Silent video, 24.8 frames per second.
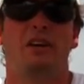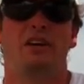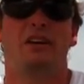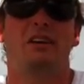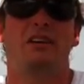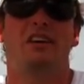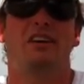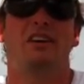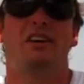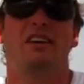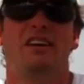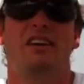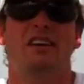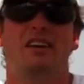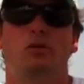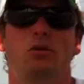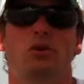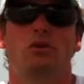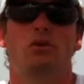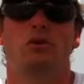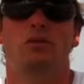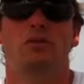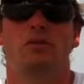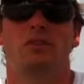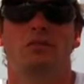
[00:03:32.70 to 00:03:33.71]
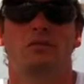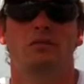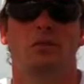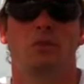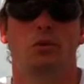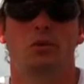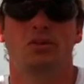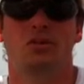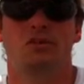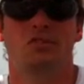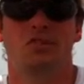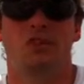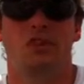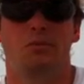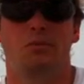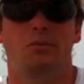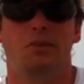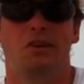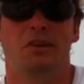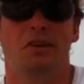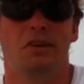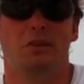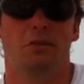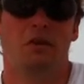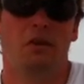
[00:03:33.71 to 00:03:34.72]
Well, yeah, we were
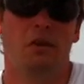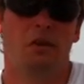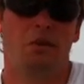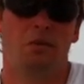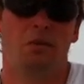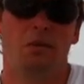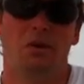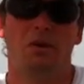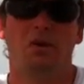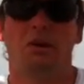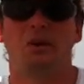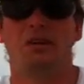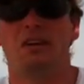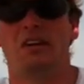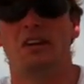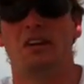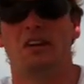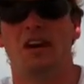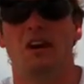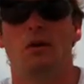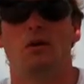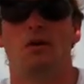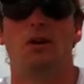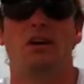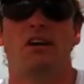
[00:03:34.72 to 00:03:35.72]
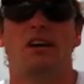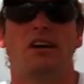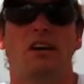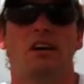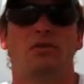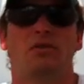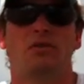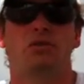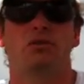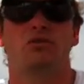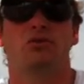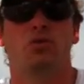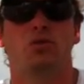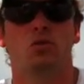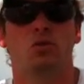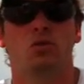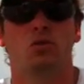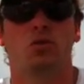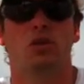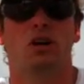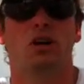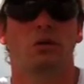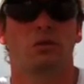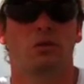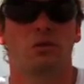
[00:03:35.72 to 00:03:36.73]
stopping every hour and a half or so,
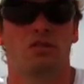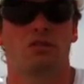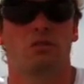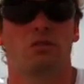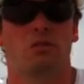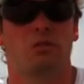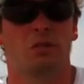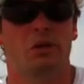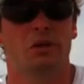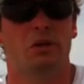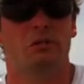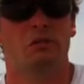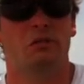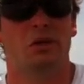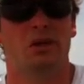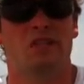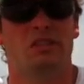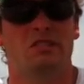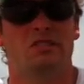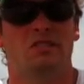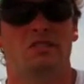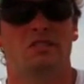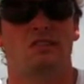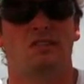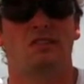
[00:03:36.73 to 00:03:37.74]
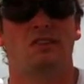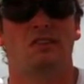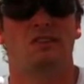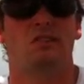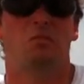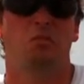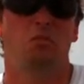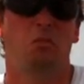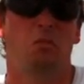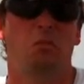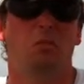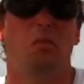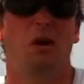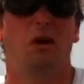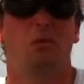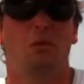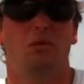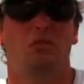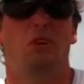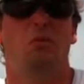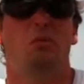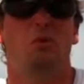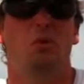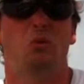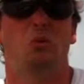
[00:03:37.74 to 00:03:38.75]
2 hours, pretty much. I
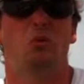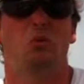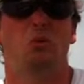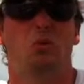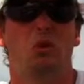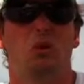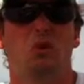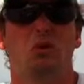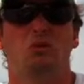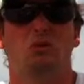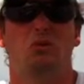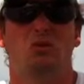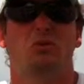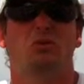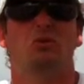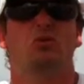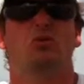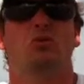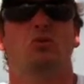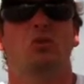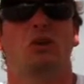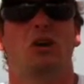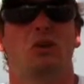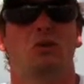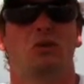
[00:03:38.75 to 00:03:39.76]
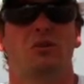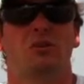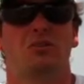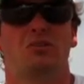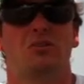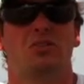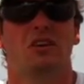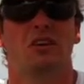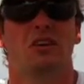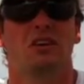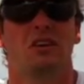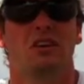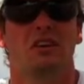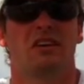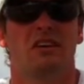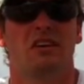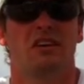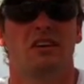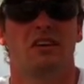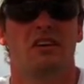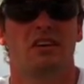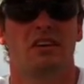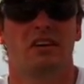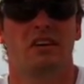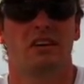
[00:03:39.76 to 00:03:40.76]
would say more close to 2 hours
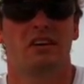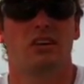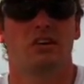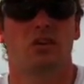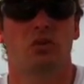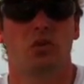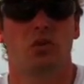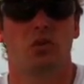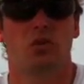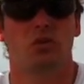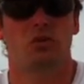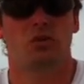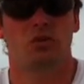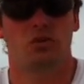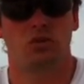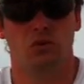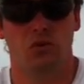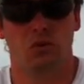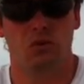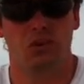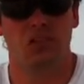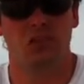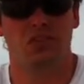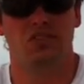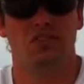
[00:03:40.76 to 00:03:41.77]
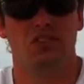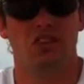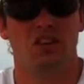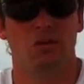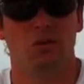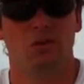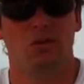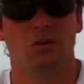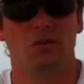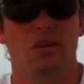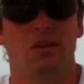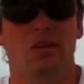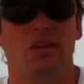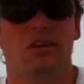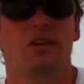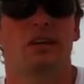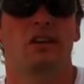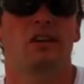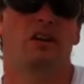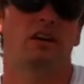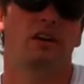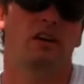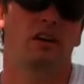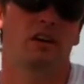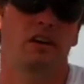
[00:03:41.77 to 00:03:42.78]
to eat
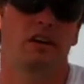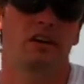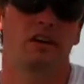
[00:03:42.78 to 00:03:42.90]
something,